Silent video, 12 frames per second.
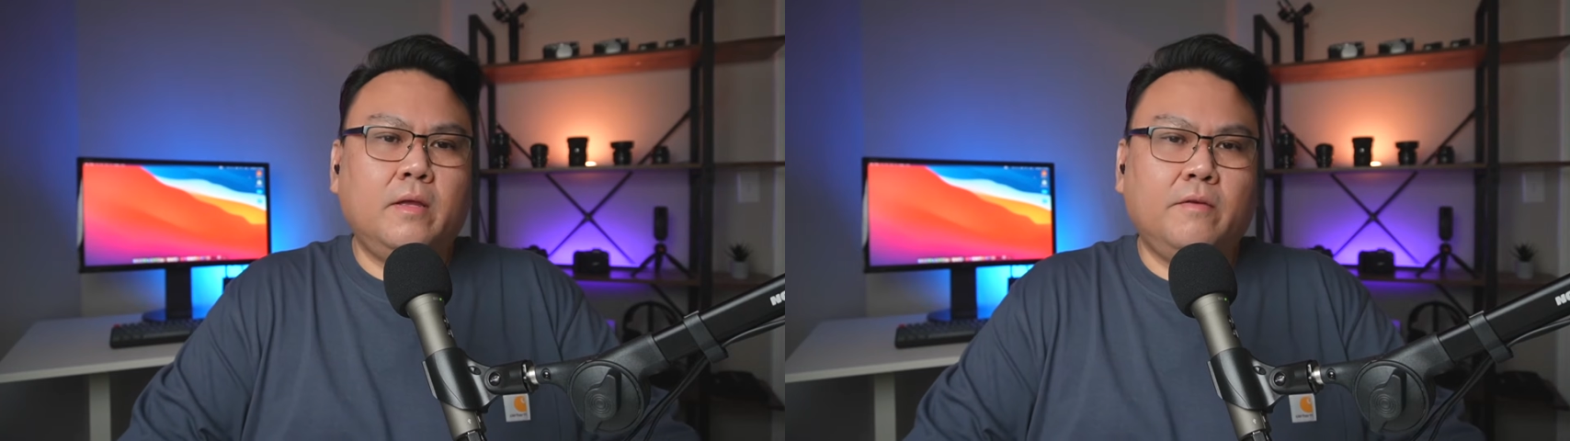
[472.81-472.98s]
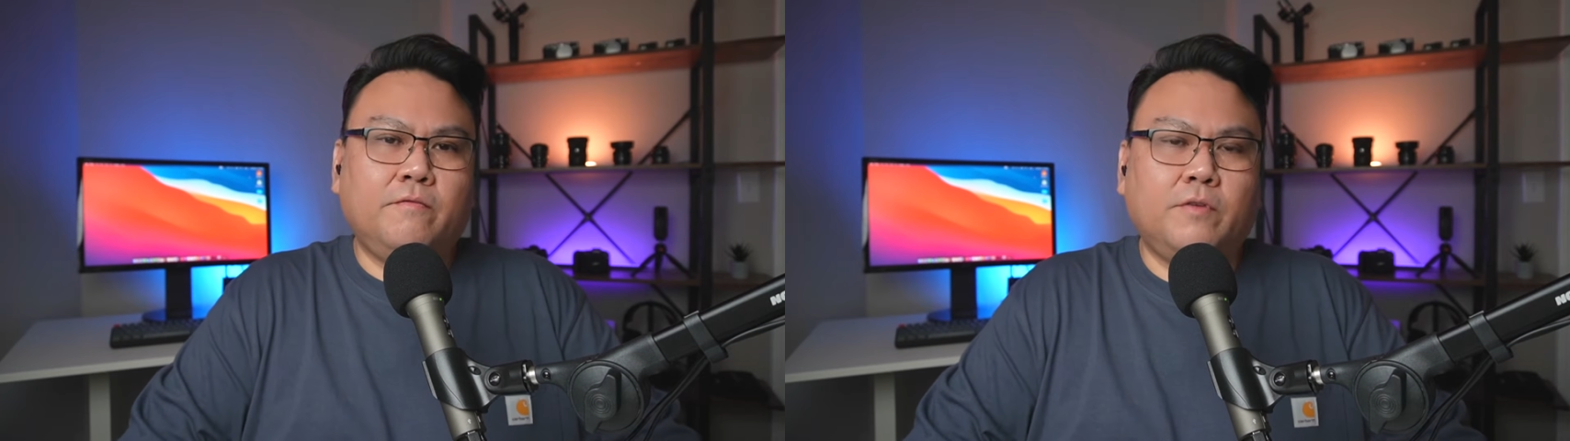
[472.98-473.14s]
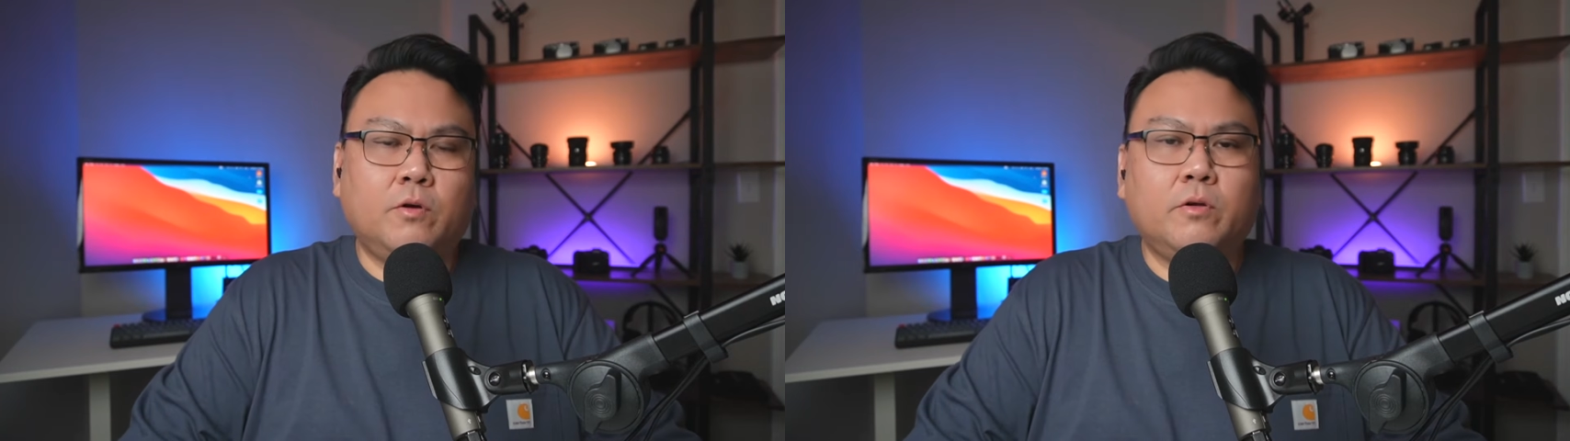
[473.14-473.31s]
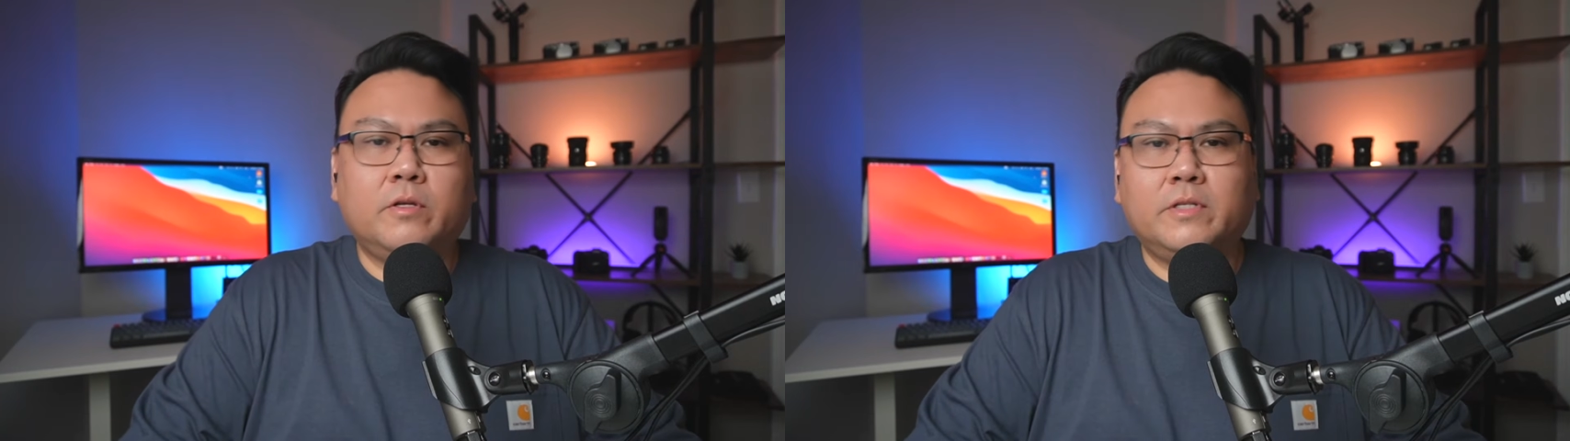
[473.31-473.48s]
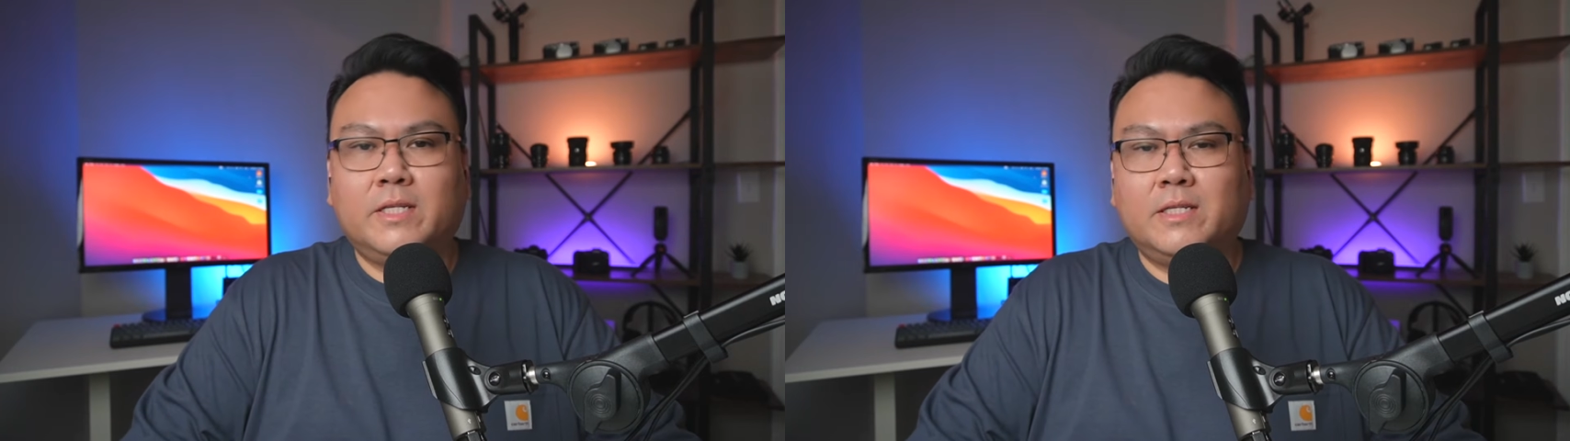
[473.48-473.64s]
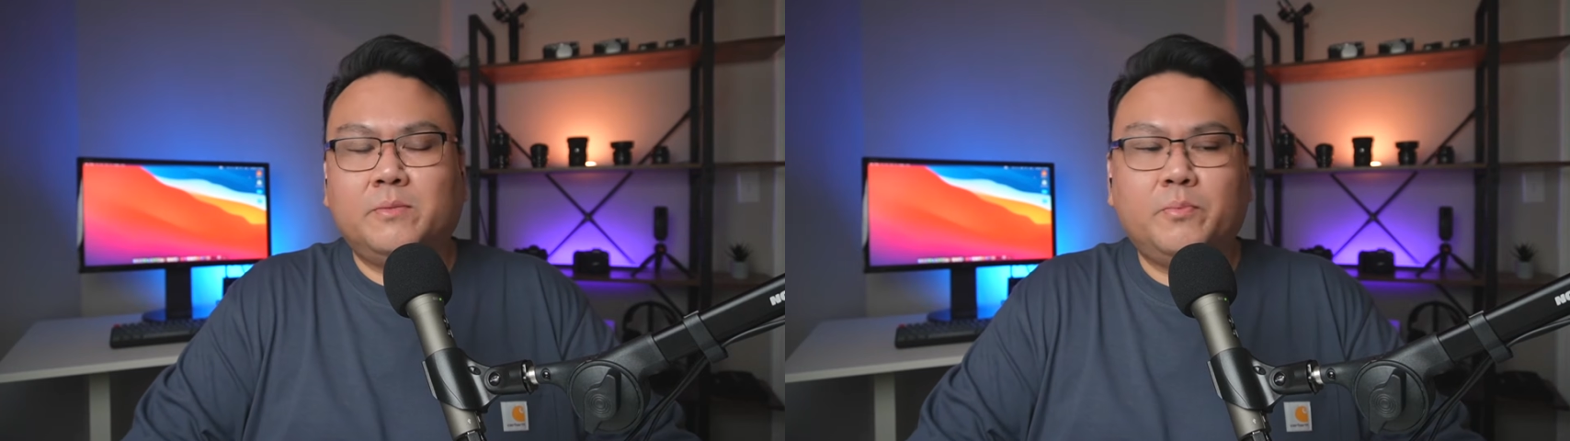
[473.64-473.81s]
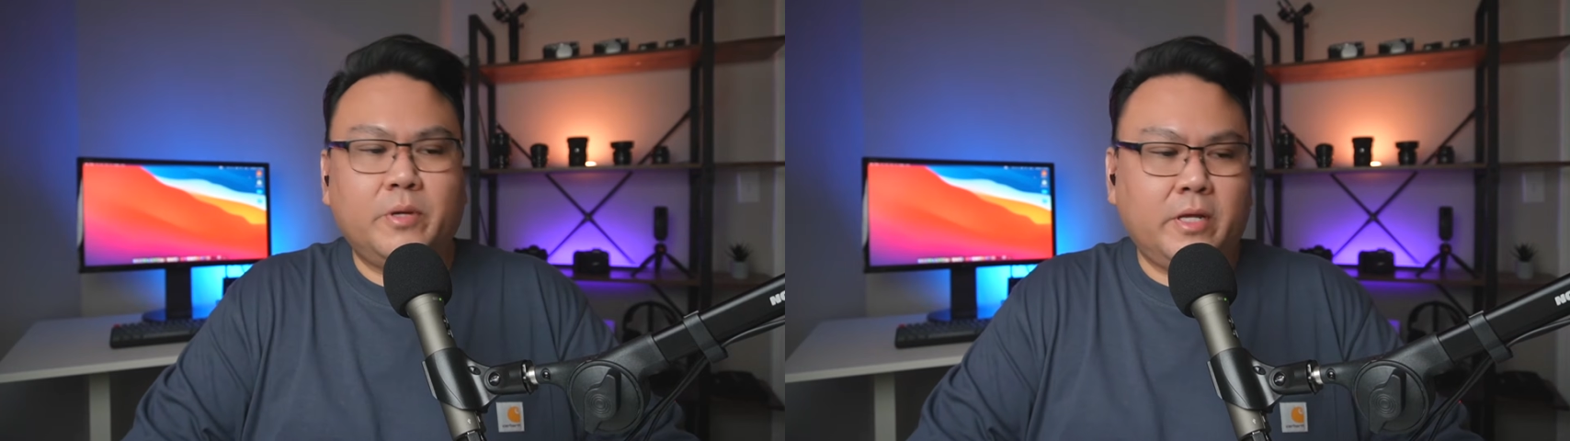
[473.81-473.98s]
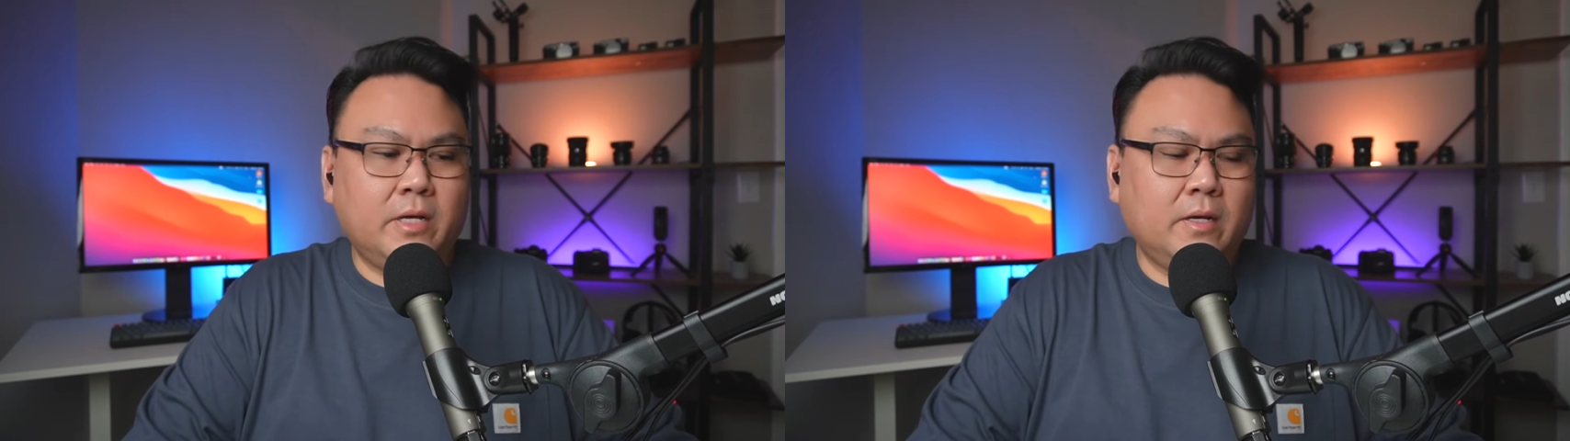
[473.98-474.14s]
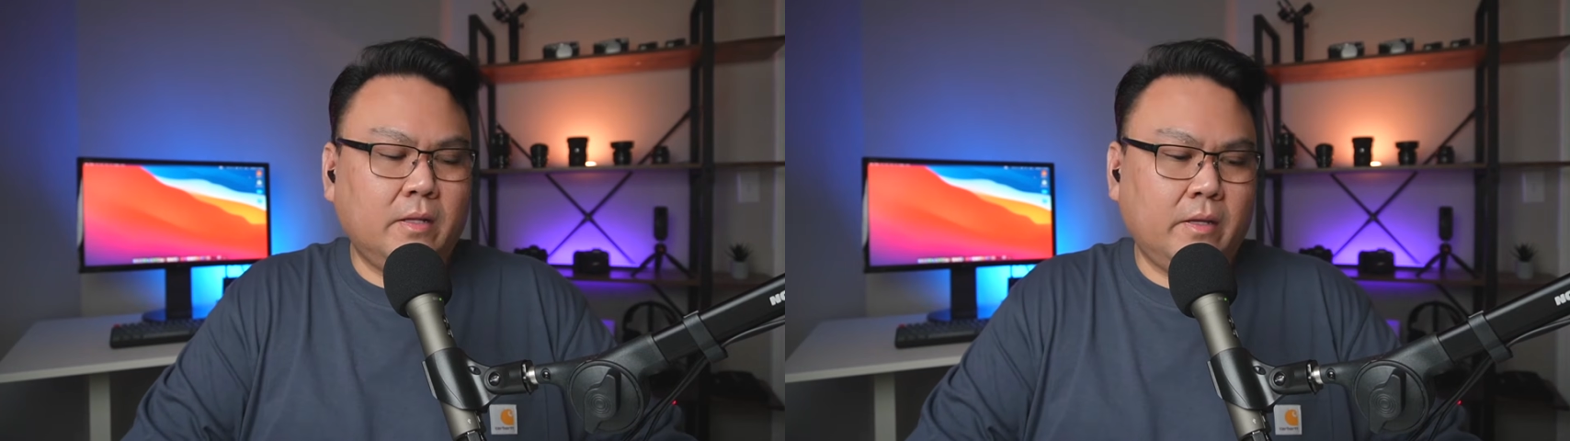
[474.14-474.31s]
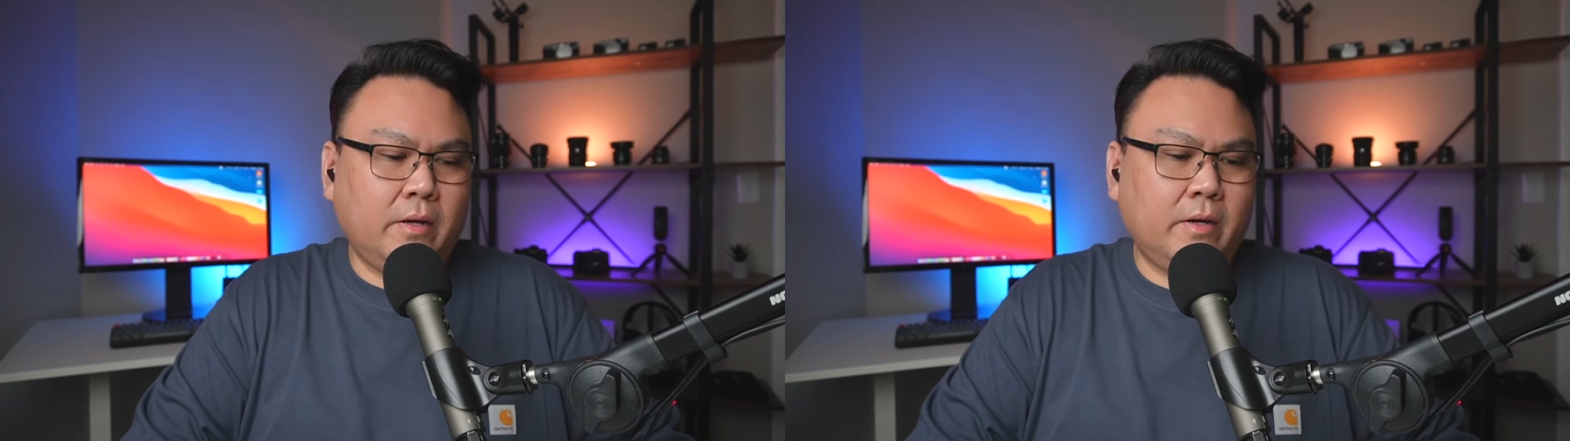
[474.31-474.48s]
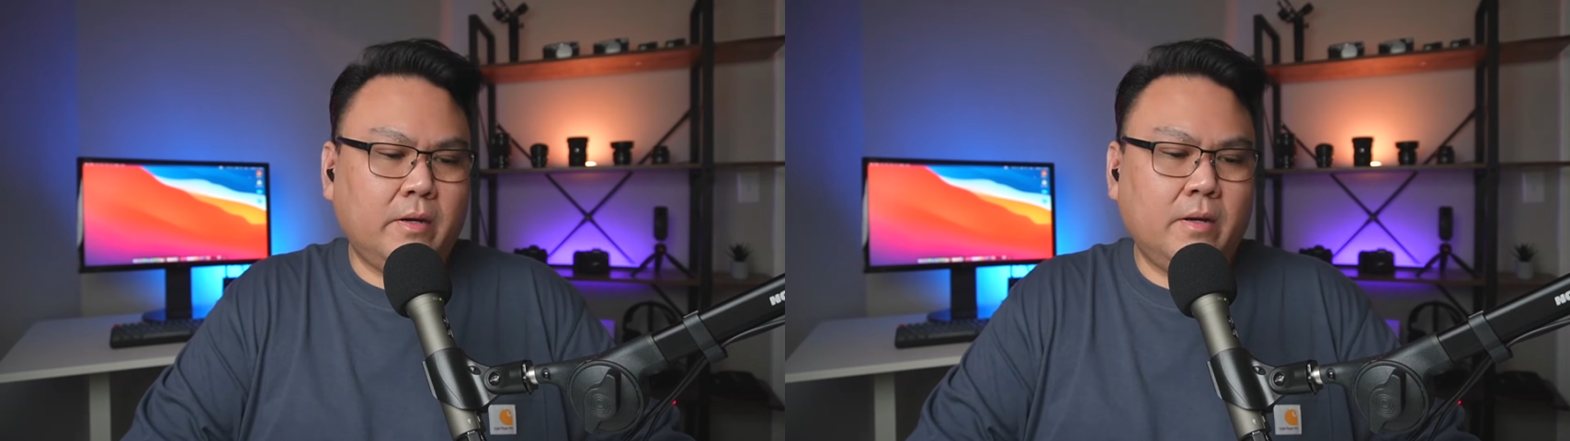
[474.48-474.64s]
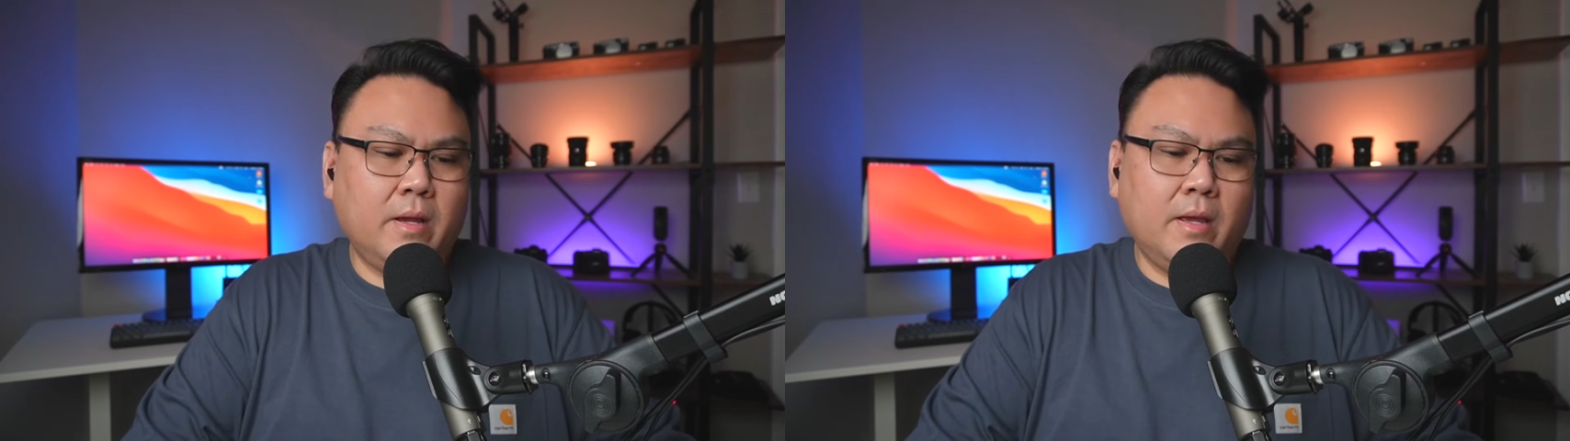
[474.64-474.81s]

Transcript: Vocals is pretty clear.